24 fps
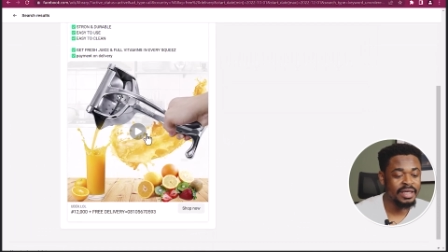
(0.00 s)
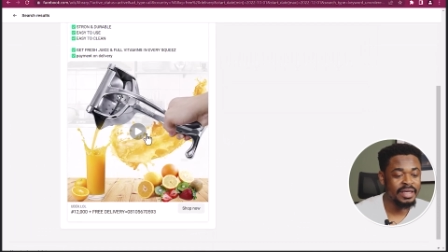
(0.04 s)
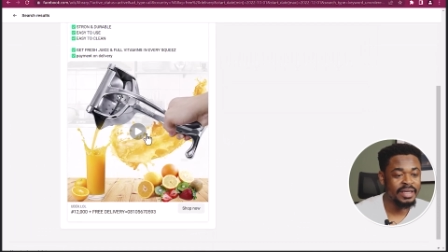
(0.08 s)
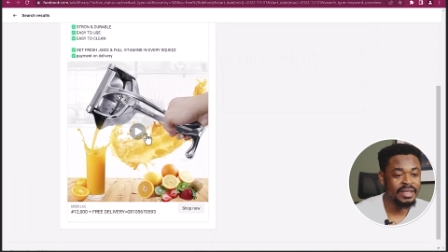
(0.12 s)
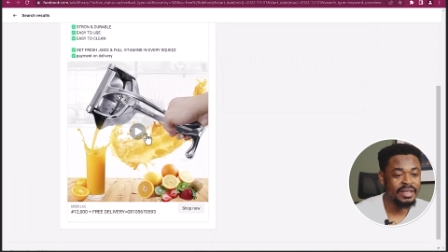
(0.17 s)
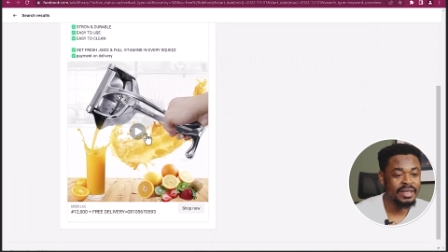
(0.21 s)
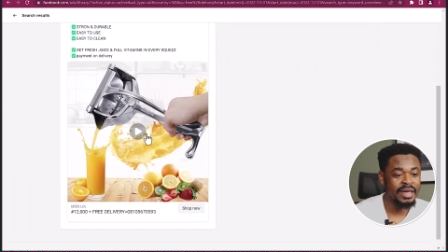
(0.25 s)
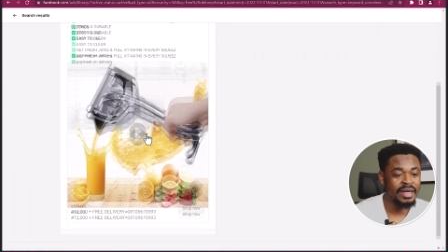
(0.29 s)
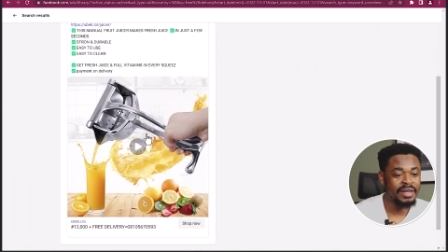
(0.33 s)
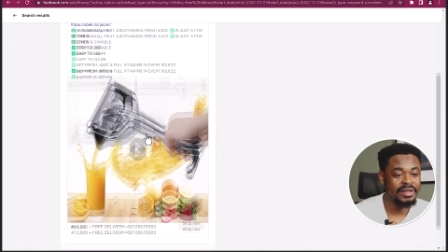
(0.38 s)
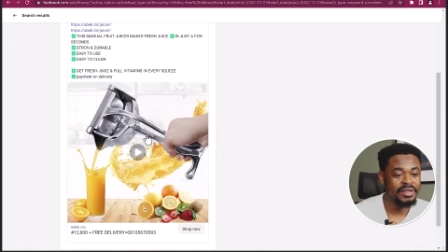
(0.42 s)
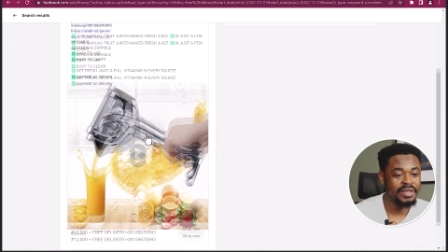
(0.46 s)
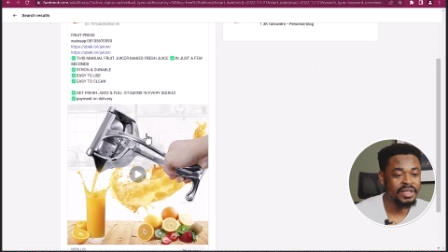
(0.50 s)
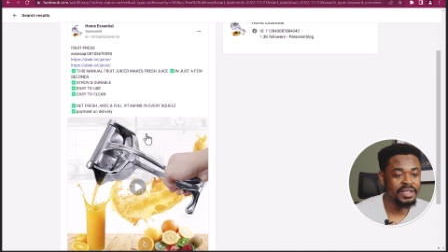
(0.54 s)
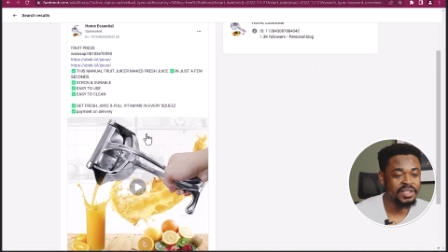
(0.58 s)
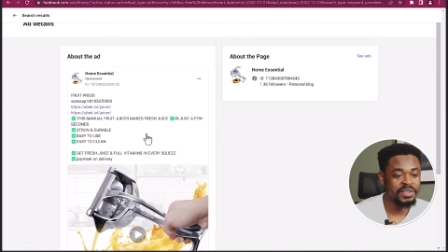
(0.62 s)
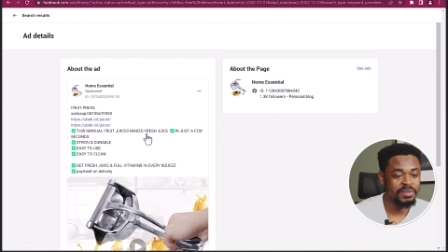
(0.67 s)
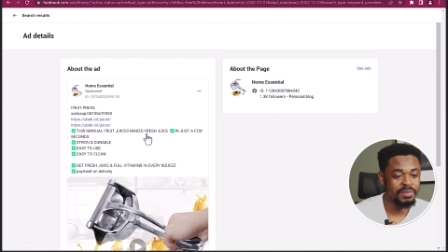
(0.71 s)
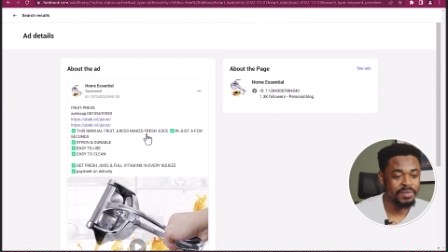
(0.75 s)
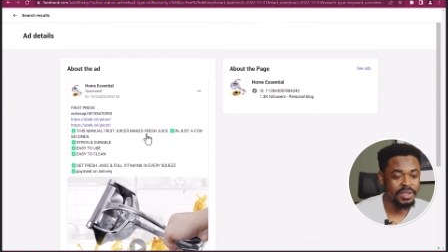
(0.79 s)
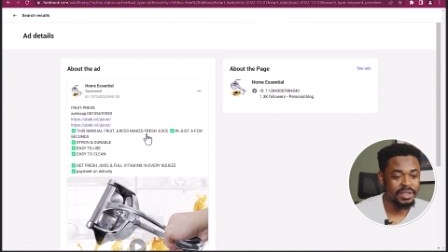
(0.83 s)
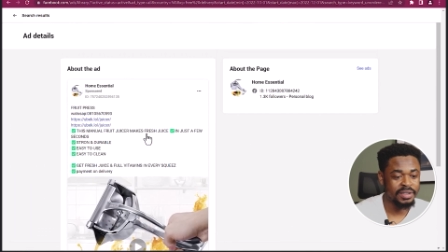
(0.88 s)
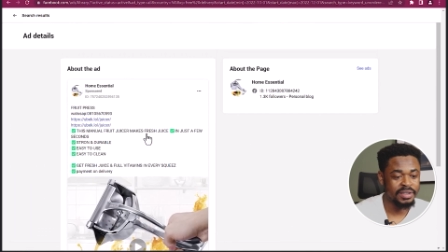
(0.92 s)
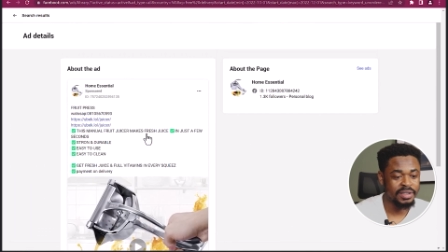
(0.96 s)
in
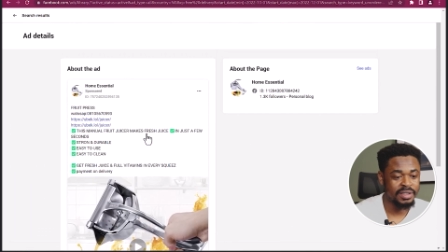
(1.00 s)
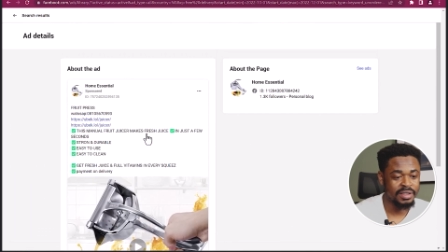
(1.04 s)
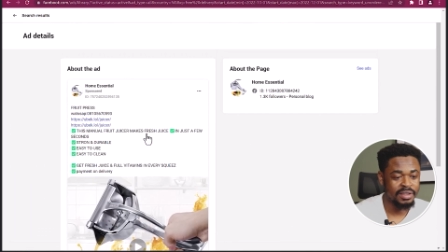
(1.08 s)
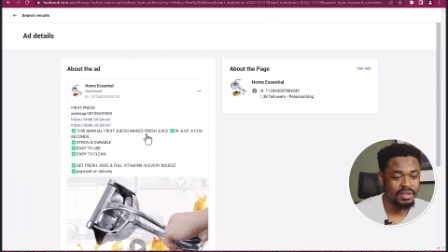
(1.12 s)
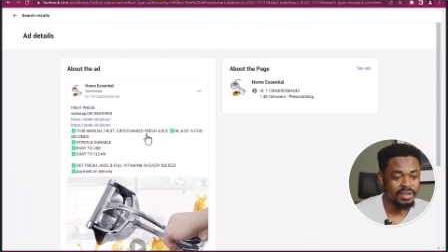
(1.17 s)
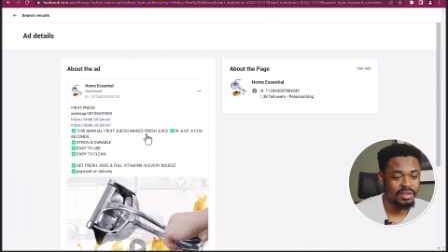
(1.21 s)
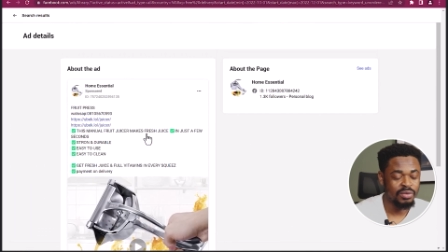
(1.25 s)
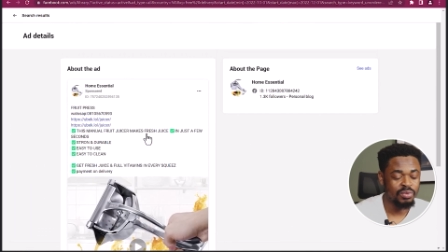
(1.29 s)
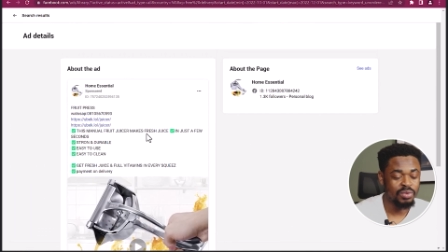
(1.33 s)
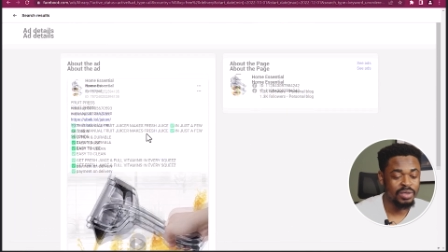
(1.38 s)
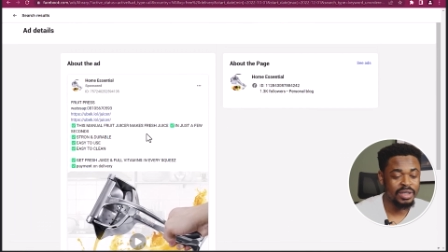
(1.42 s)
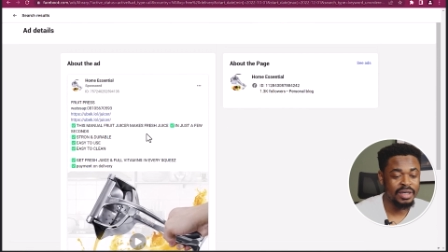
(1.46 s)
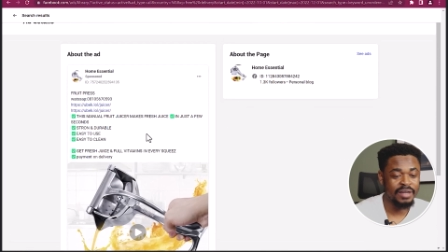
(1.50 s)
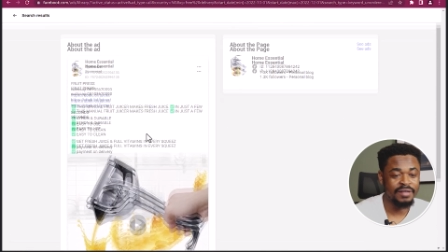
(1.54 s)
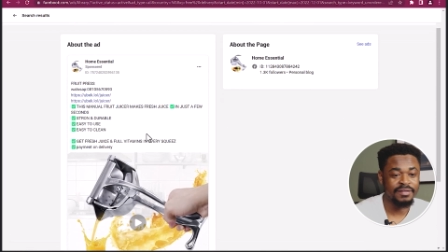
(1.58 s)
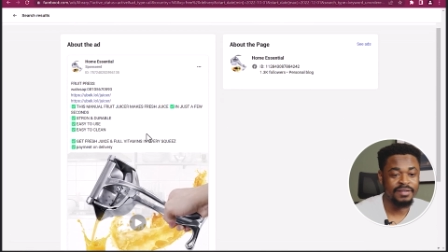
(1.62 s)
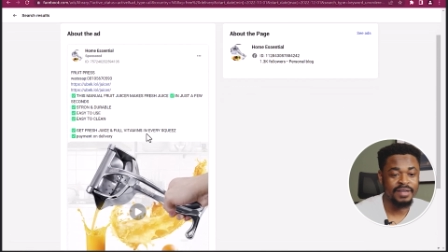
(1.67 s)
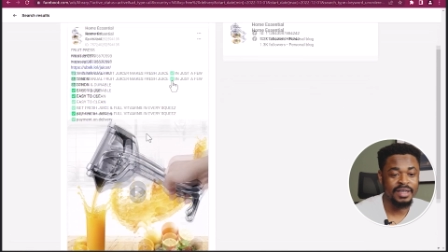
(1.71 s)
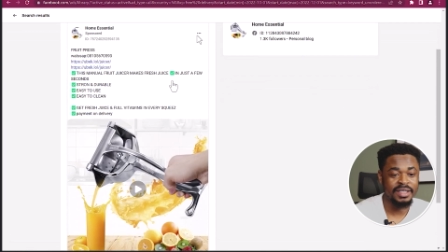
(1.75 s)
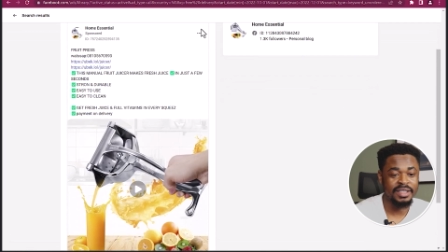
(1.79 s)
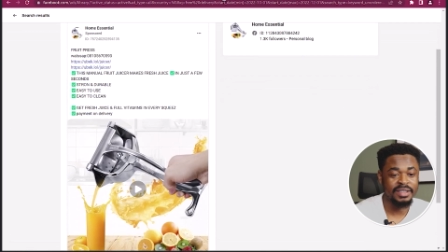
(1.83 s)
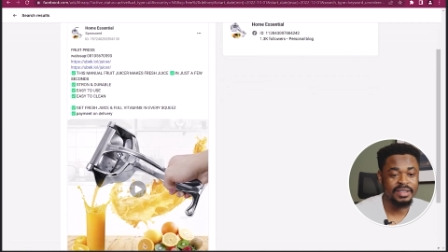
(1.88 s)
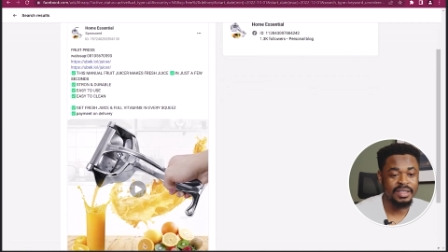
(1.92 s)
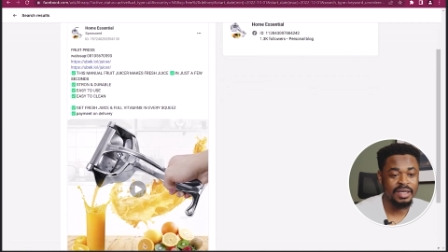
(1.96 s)
AliExpress. We can
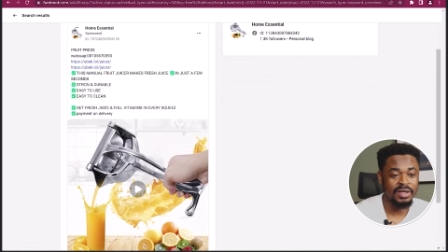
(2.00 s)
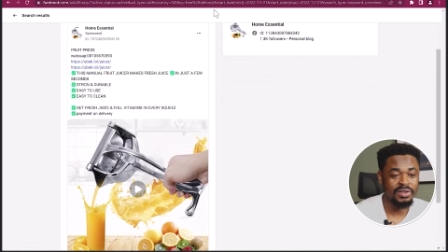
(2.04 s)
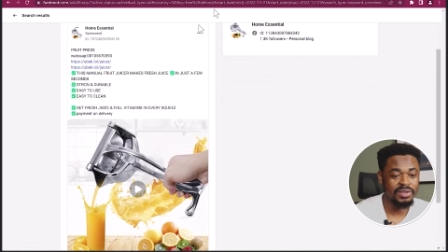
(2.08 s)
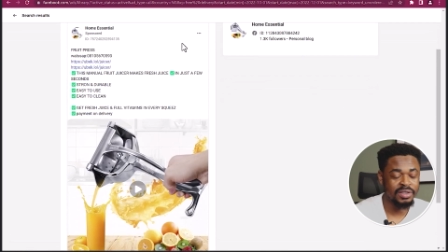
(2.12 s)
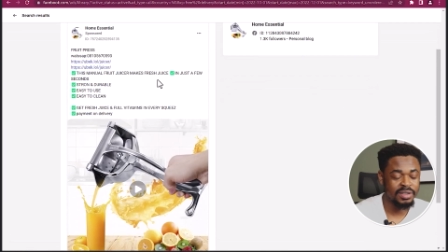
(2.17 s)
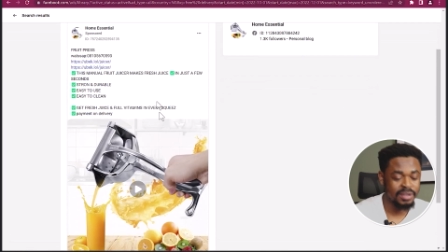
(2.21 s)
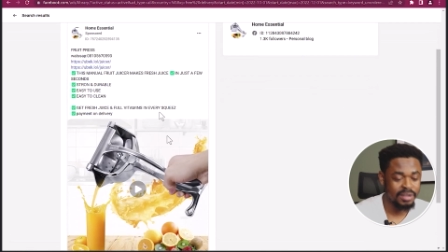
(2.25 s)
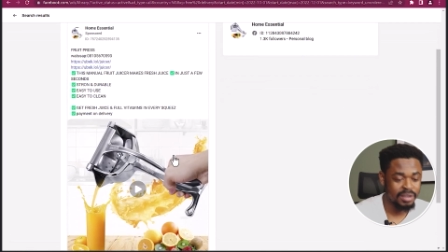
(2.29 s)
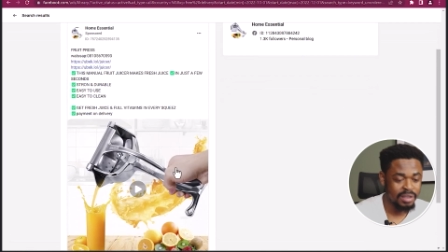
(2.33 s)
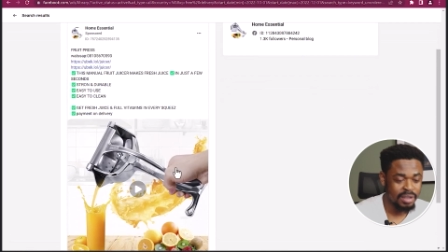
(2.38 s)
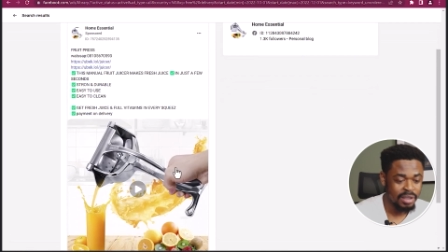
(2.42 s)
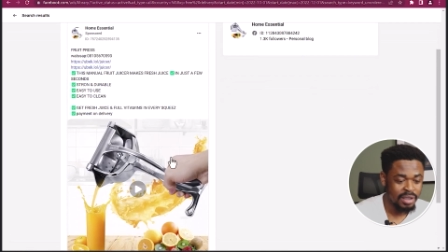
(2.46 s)
find it out.